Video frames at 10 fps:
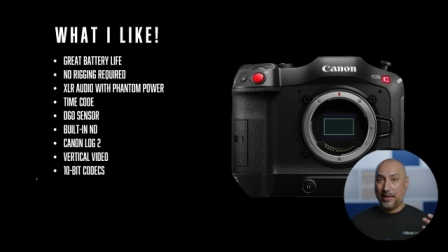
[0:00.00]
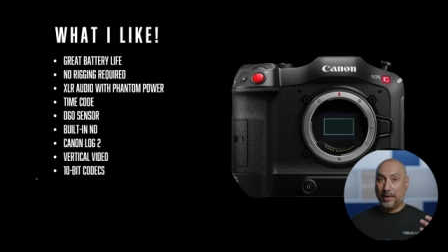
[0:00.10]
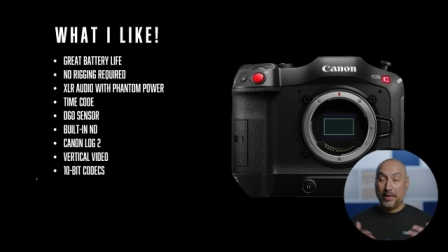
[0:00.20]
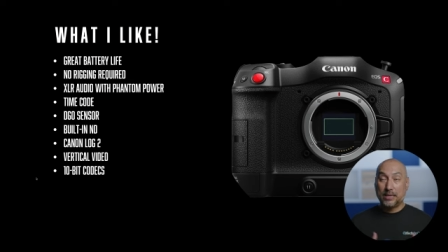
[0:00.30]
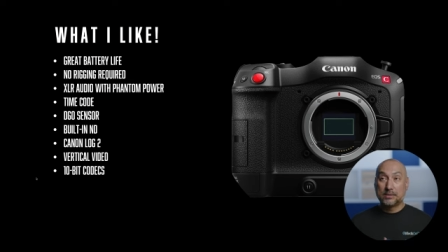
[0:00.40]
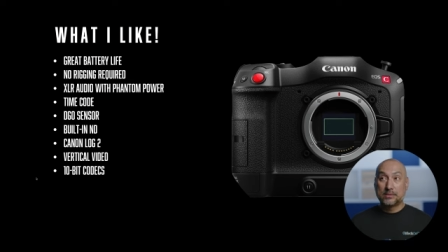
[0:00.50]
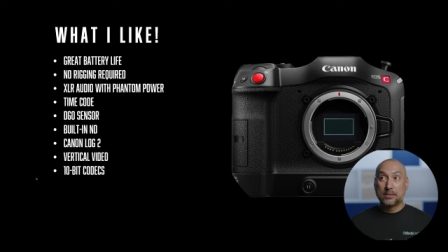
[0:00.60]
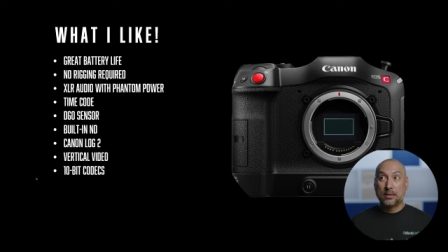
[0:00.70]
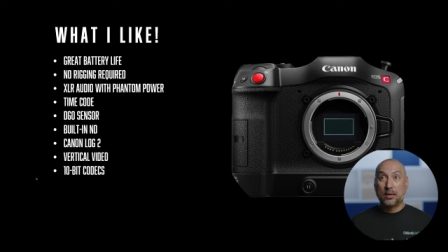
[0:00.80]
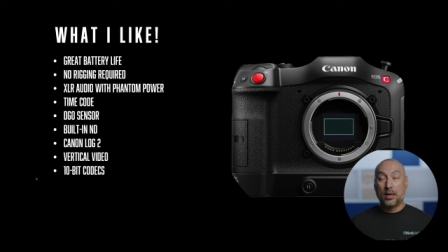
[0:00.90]
is
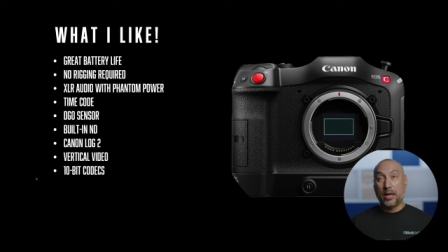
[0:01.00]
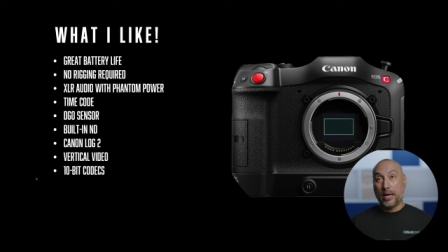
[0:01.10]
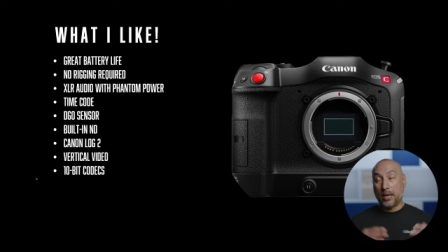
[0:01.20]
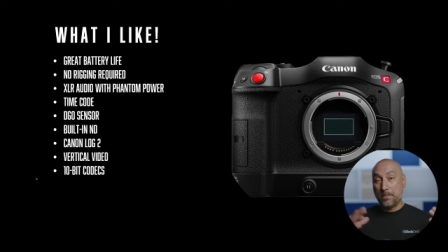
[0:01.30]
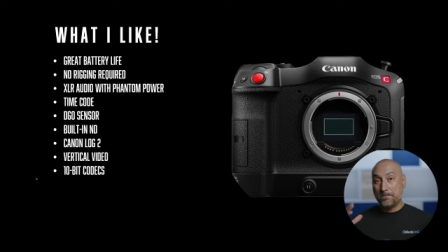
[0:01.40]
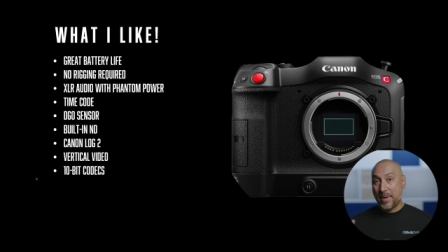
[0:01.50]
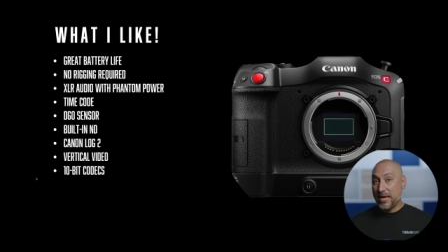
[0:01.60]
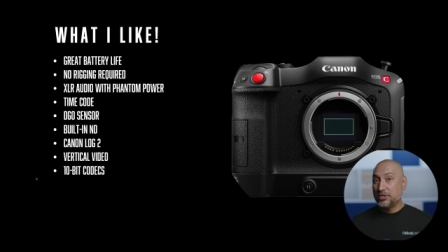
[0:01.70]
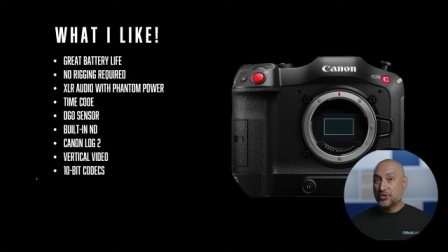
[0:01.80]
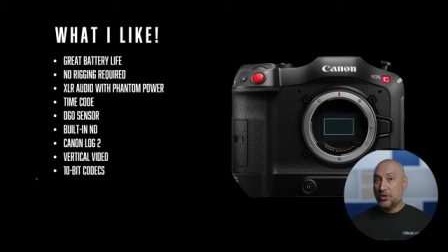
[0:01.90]
a
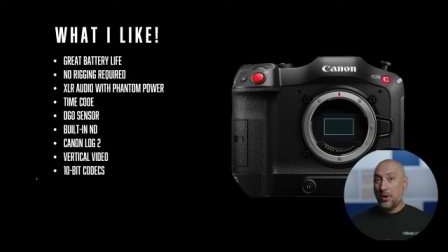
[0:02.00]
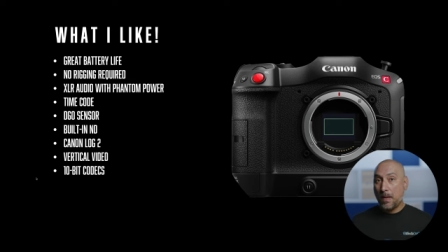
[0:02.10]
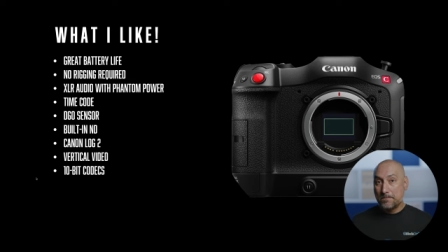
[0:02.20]
major,